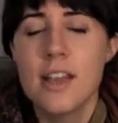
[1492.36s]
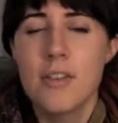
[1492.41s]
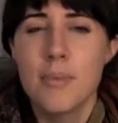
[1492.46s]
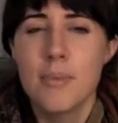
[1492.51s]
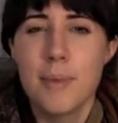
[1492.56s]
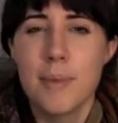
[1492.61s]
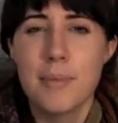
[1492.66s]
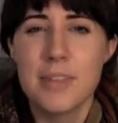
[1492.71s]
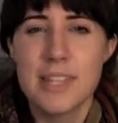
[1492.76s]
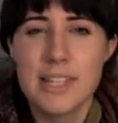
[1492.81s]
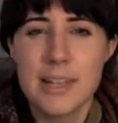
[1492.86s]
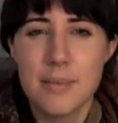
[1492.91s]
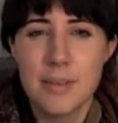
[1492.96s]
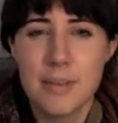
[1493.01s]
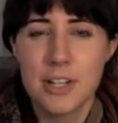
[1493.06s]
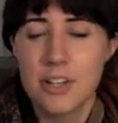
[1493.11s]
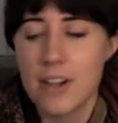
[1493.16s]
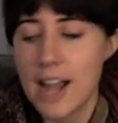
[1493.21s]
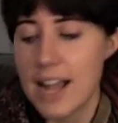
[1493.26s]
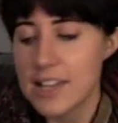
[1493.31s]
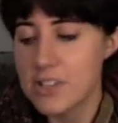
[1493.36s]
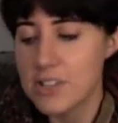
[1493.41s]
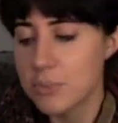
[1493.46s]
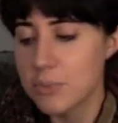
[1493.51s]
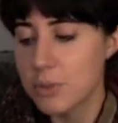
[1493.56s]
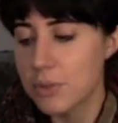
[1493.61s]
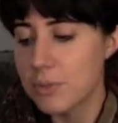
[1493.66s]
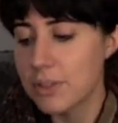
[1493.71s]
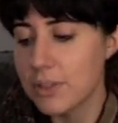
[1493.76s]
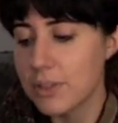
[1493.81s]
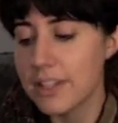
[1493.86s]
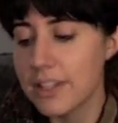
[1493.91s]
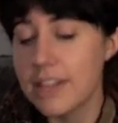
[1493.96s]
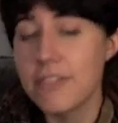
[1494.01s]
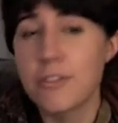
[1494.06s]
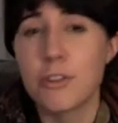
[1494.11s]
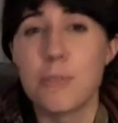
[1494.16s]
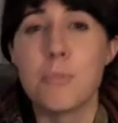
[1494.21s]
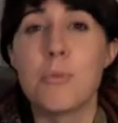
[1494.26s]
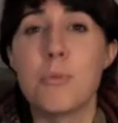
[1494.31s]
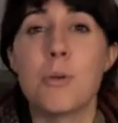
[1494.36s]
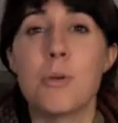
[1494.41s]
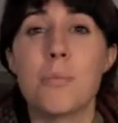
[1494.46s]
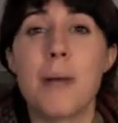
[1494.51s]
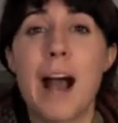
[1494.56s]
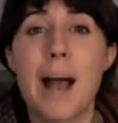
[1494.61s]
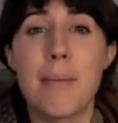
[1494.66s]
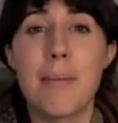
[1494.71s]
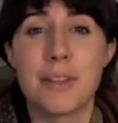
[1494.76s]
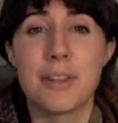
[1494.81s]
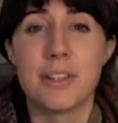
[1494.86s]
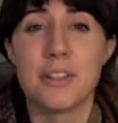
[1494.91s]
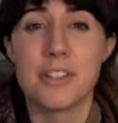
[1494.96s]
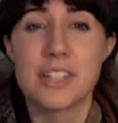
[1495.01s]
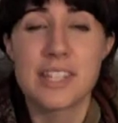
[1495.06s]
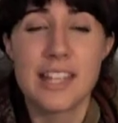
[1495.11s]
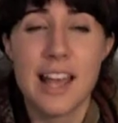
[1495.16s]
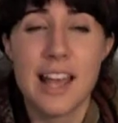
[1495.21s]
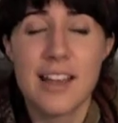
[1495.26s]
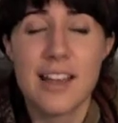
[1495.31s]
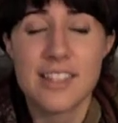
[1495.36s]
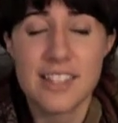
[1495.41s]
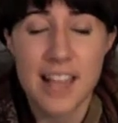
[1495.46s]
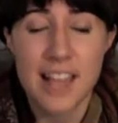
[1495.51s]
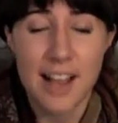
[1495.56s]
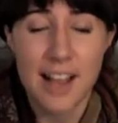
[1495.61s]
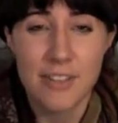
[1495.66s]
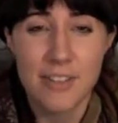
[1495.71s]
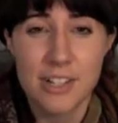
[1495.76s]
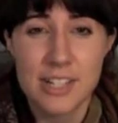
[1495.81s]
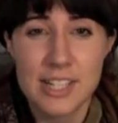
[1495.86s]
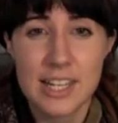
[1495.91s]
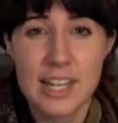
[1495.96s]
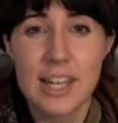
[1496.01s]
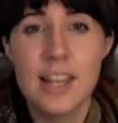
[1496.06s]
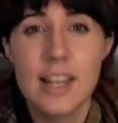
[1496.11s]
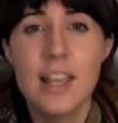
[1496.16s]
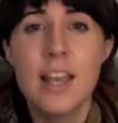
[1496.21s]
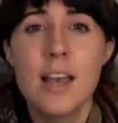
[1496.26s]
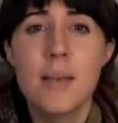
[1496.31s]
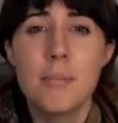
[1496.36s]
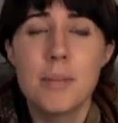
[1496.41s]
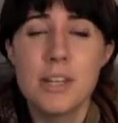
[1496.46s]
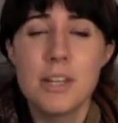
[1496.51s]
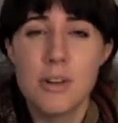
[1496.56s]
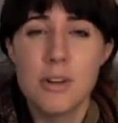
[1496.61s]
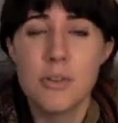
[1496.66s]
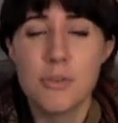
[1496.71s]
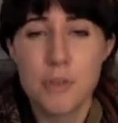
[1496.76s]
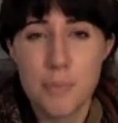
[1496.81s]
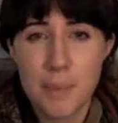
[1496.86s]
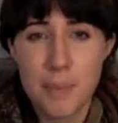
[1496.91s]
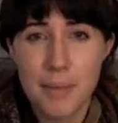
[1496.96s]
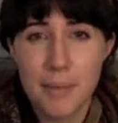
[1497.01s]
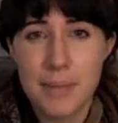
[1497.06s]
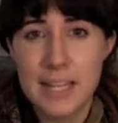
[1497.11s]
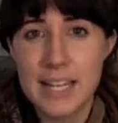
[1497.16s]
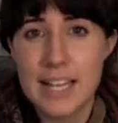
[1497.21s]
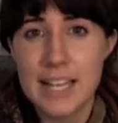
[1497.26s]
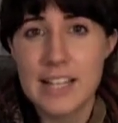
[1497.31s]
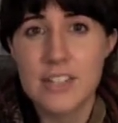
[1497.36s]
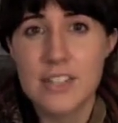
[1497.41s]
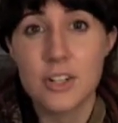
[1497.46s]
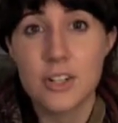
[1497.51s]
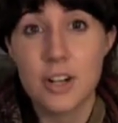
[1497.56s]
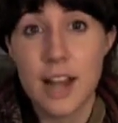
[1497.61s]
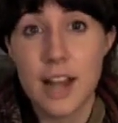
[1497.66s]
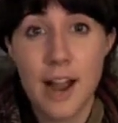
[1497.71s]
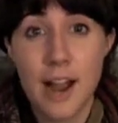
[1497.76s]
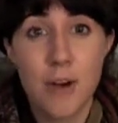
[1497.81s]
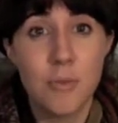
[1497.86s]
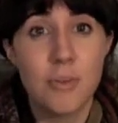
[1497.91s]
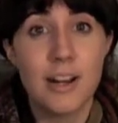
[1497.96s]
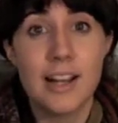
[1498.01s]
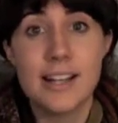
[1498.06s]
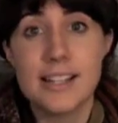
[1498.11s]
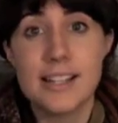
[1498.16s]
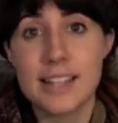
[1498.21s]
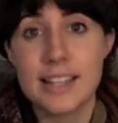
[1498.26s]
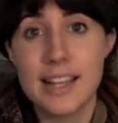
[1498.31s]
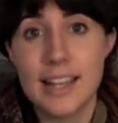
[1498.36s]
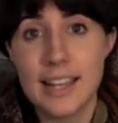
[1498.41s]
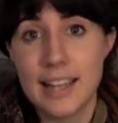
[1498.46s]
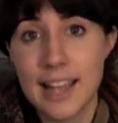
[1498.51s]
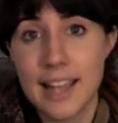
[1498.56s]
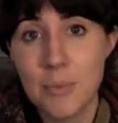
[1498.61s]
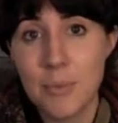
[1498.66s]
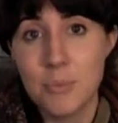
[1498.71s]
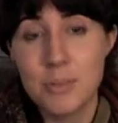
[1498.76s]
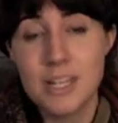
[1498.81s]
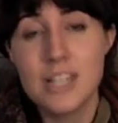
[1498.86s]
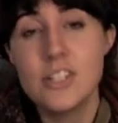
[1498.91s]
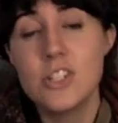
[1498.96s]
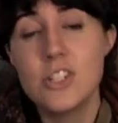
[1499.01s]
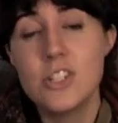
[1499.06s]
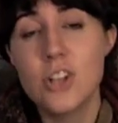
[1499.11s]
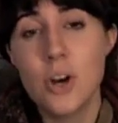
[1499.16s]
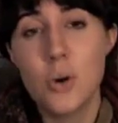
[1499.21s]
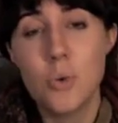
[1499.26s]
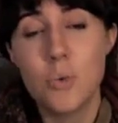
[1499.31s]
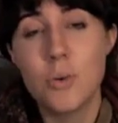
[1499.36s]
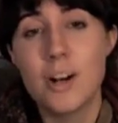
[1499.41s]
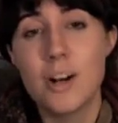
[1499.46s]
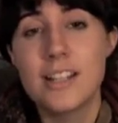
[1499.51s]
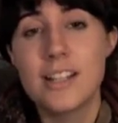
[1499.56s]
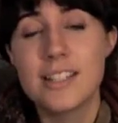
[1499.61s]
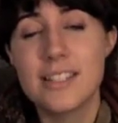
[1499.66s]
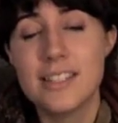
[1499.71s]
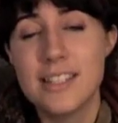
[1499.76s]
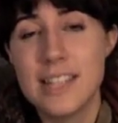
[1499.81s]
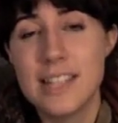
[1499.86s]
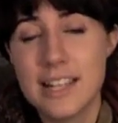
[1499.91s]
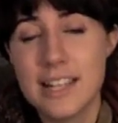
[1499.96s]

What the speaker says: Remember, the Democrats were really for more popular sovereignty, but no, the Republicans are outright saying, we don't want the